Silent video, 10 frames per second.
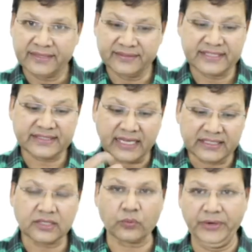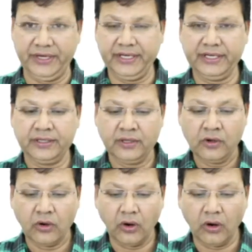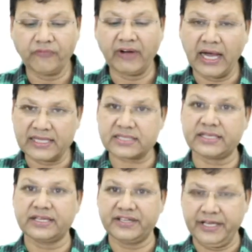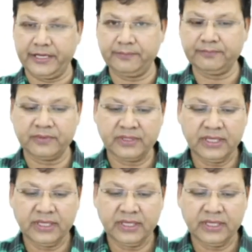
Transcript: There is another way of asking name,